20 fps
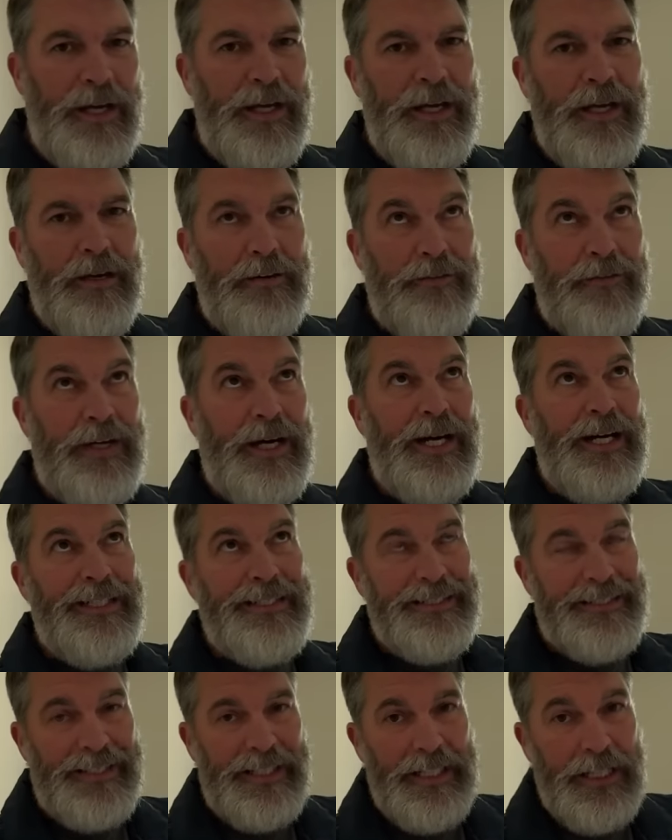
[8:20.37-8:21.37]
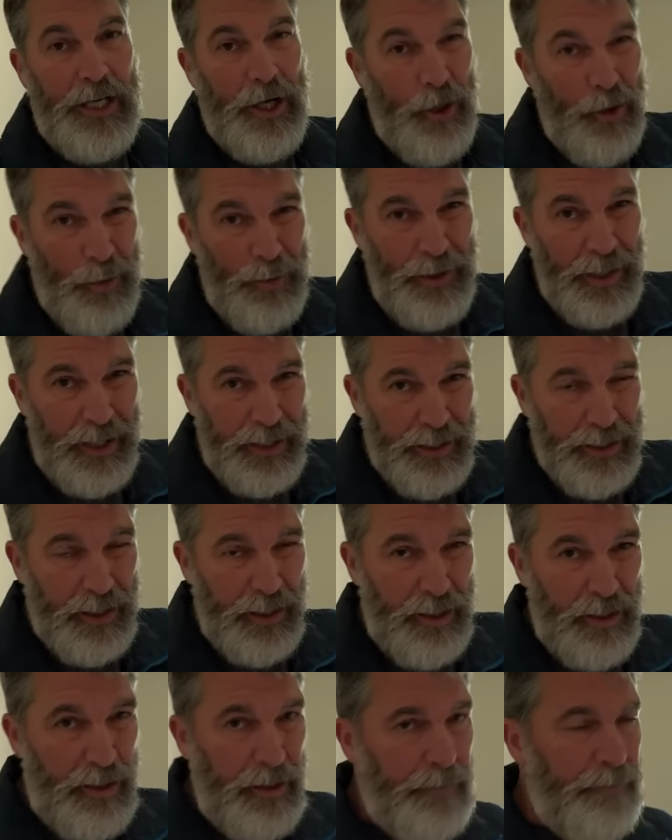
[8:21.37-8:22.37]

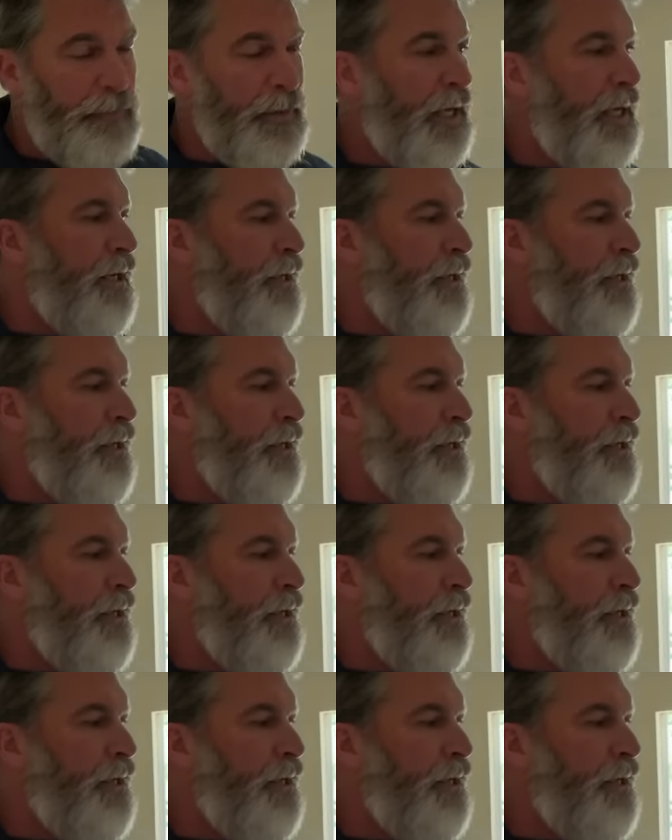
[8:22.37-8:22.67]
MyFICO.com.